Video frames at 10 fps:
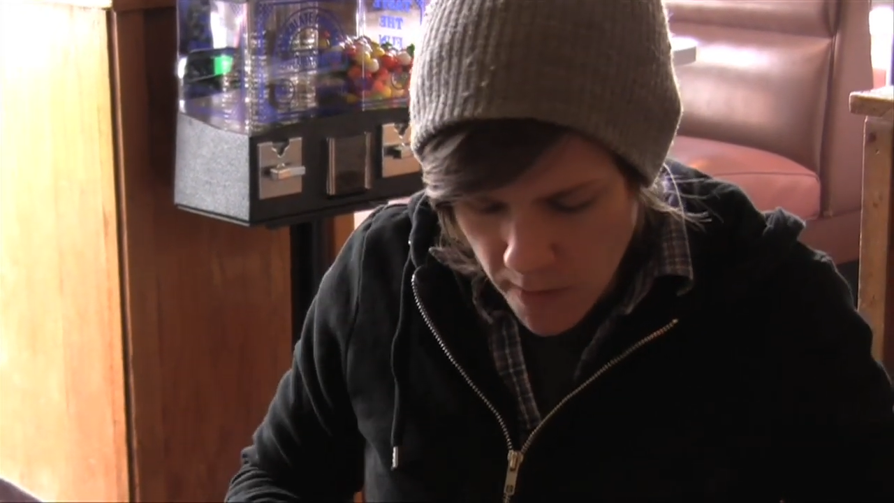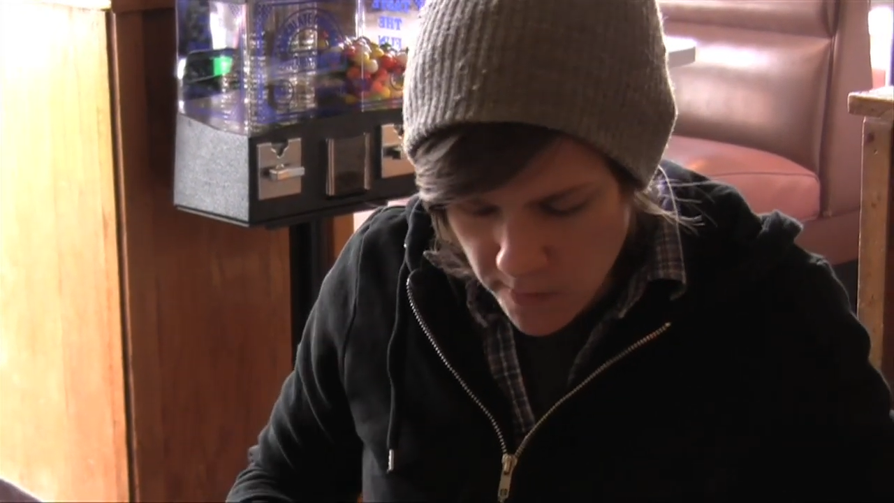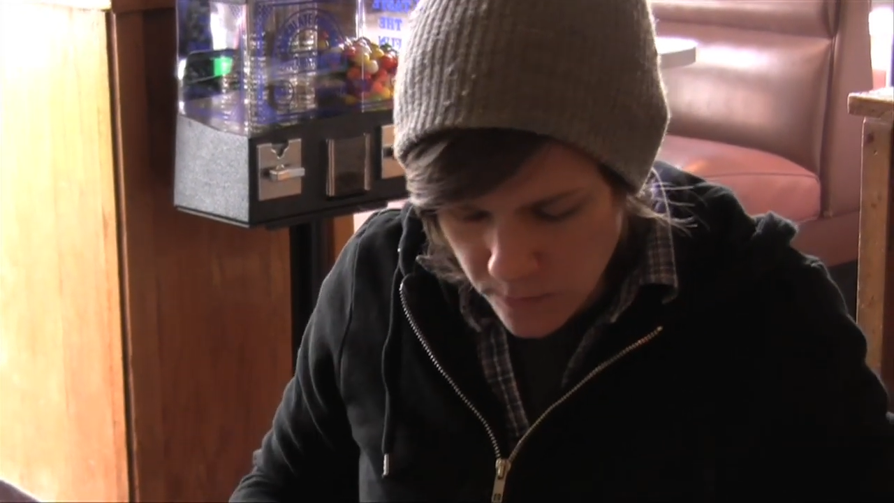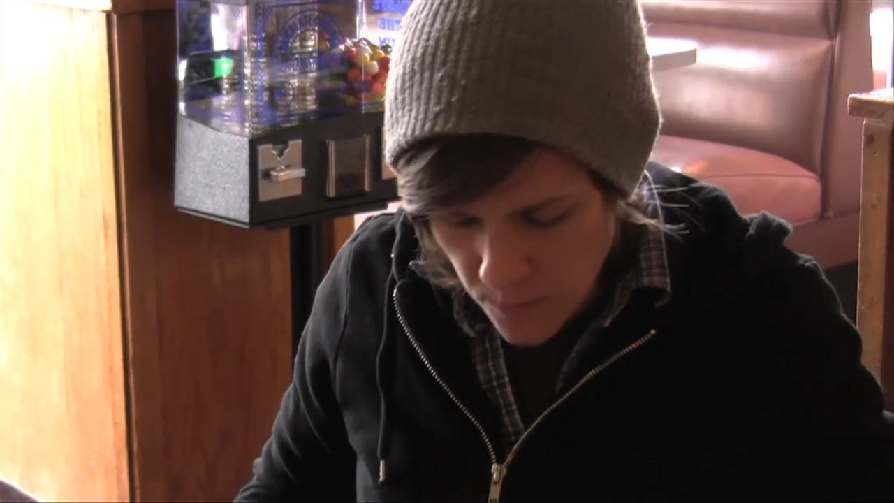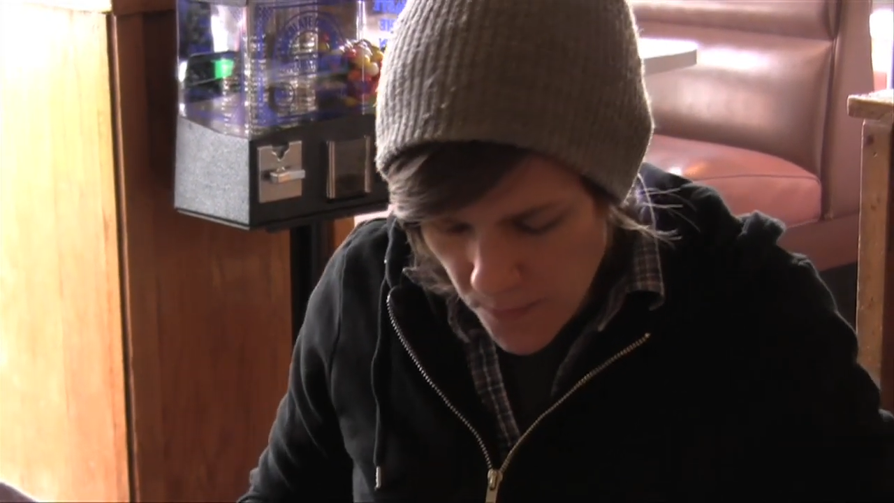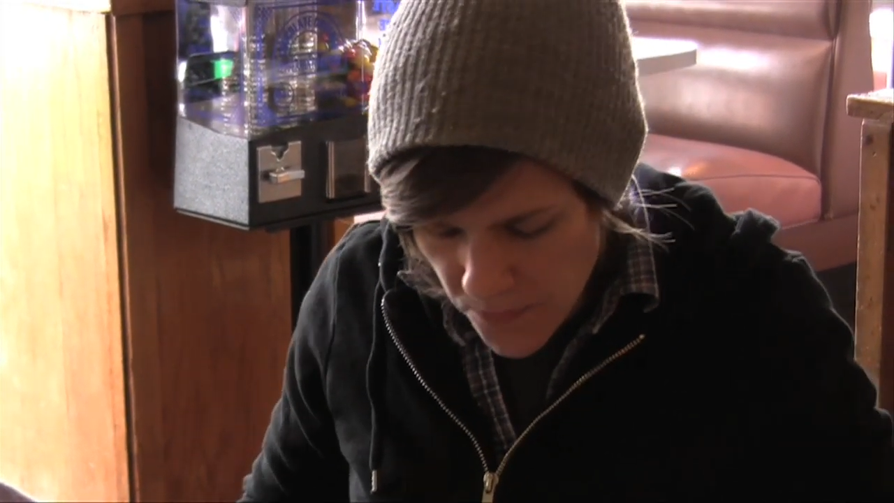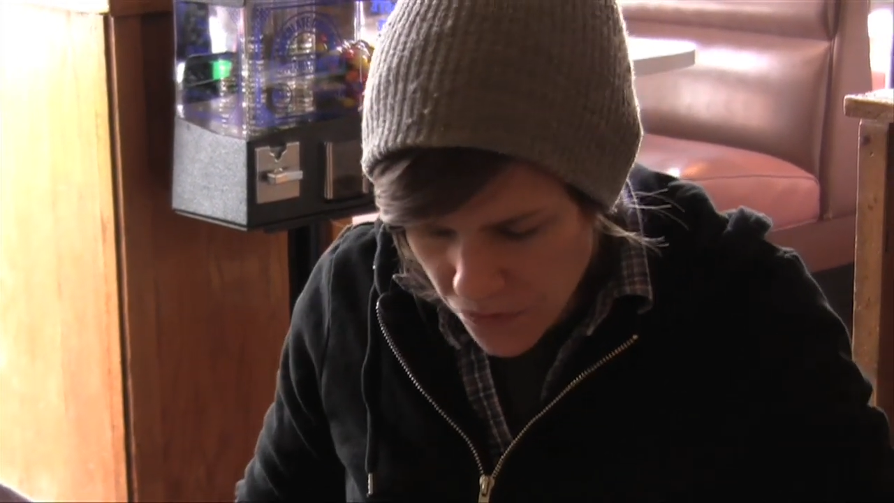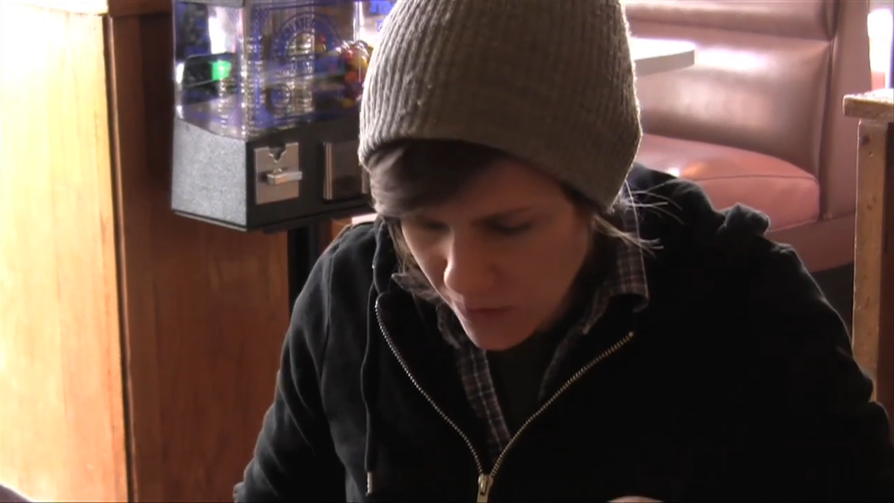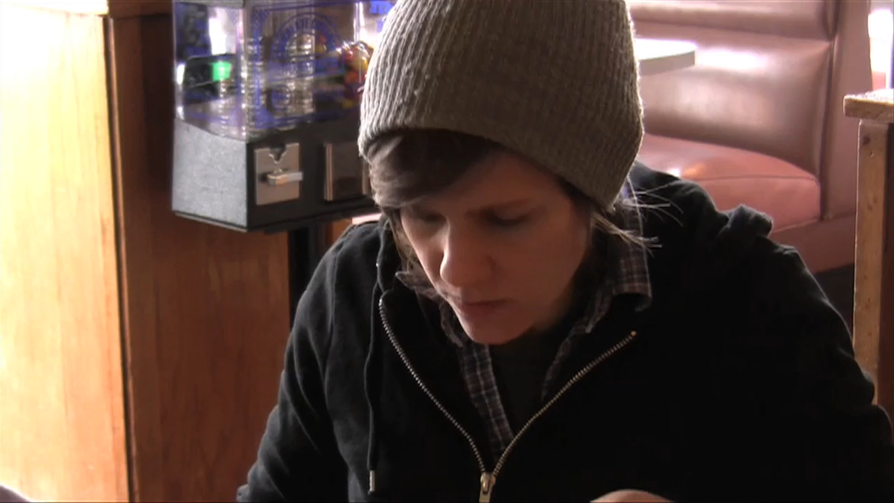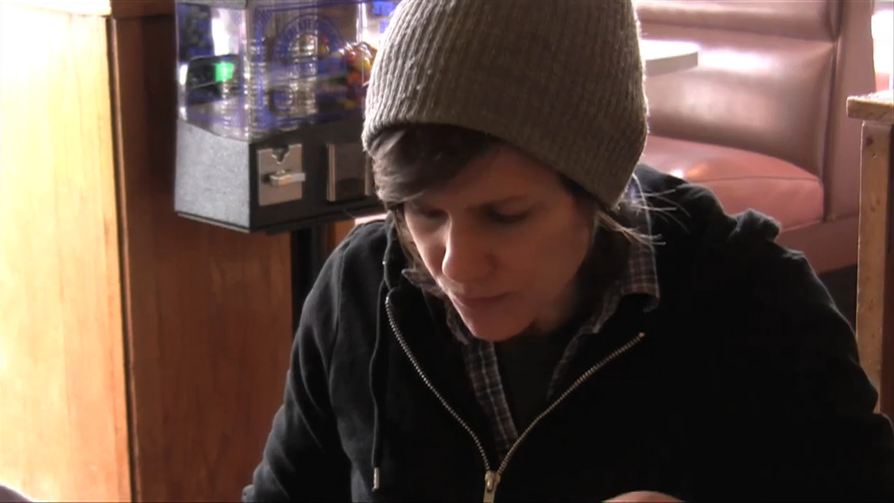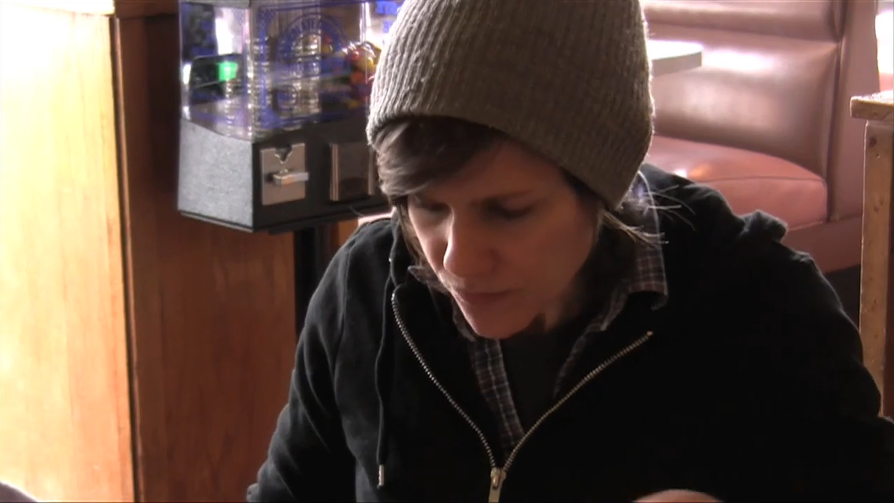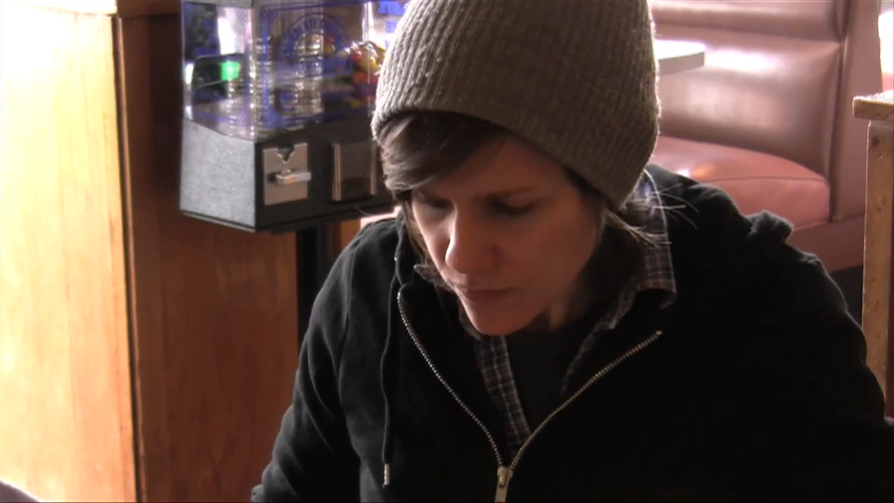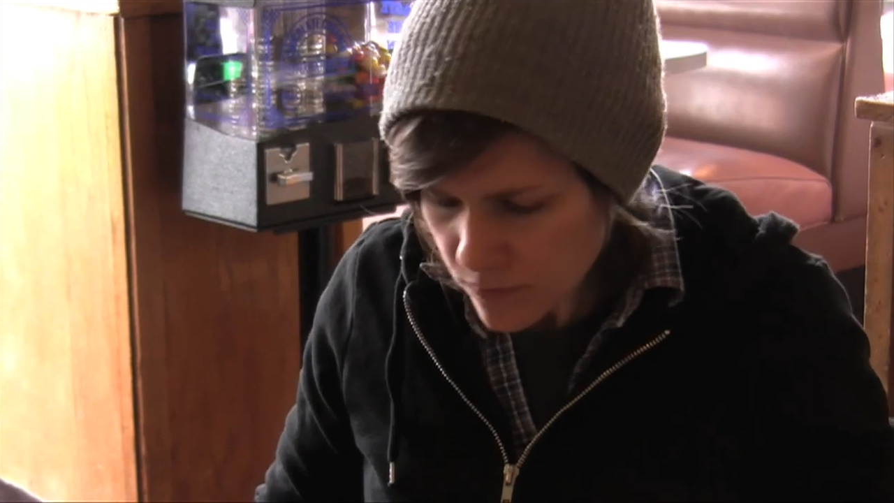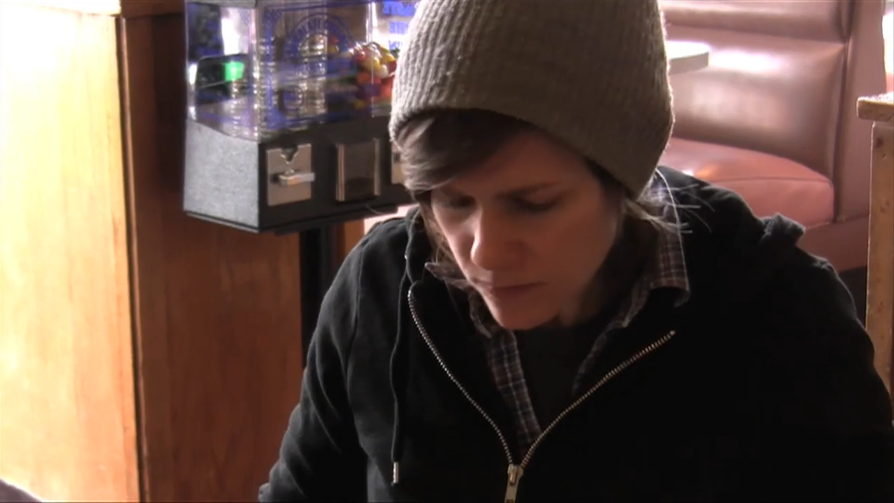when we started, were like the